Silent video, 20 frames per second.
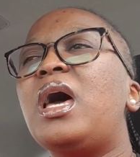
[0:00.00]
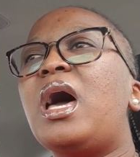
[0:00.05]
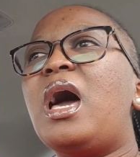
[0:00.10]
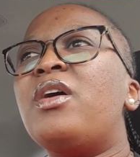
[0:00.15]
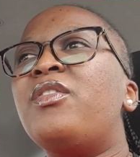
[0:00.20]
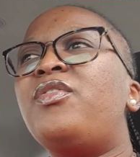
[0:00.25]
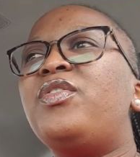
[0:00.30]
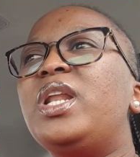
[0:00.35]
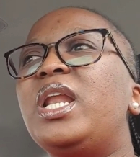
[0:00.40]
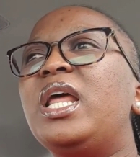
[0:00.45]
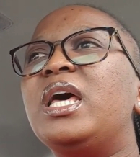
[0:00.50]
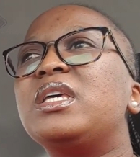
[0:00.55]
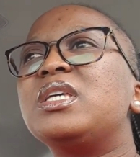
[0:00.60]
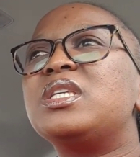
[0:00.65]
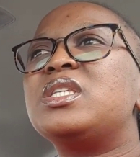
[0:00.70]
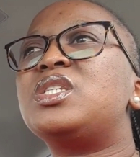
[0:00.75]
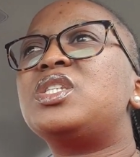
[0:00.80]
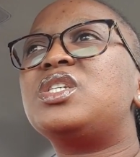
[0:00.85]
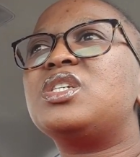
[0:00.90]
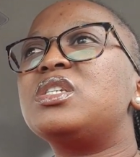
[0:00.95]
I feel like
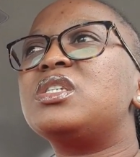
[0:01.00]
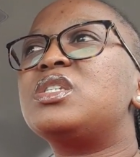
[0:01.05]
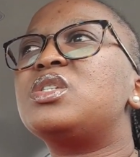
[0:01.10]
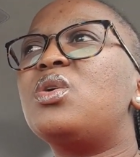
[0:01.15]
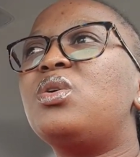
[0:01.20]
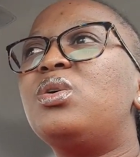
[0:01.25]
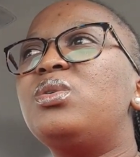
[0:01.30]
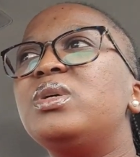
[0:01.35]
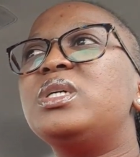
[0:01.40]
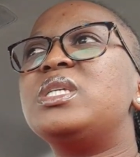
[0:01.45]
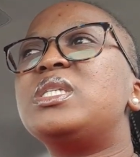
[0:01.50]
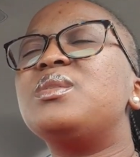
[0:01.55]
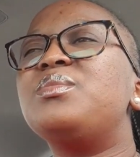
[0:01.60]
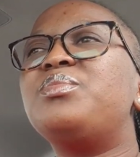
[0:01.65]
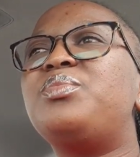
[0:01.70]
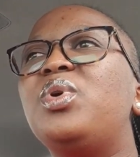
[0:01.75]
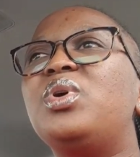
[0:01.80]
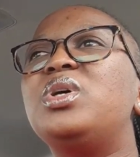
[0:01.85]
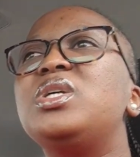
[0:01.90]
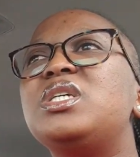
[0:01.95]
it's just always
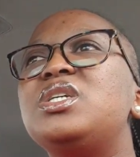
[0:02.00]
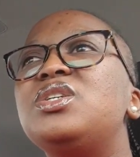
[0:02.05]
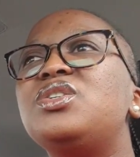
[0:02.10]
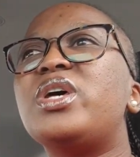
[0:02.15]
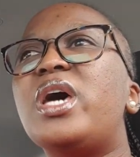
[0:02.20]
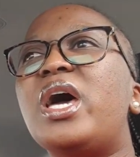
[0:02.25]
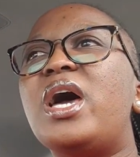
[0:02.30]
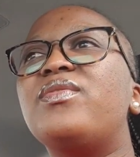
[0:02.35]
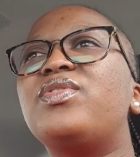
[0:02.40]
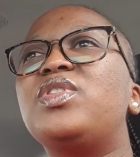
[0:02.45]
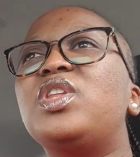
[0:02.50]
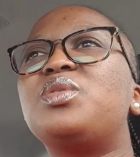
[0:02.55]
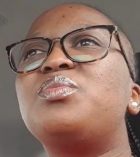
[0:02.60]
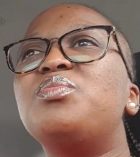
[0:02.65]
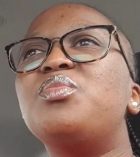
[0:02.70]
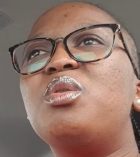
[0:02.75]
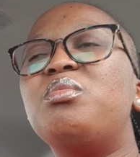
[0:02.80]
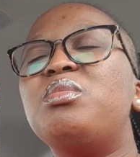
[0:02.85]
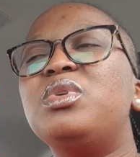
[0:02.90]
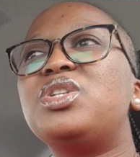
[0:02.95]
important to have that
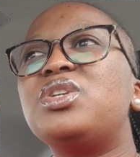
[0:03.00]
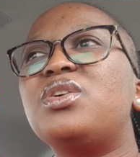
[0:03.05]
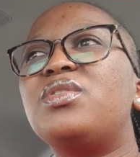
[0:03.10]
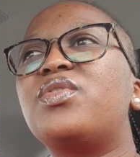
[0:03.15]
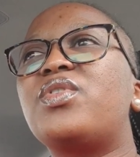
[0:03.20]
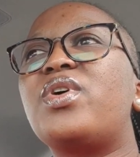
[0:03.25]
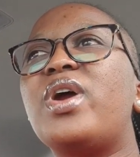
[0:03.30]
moment of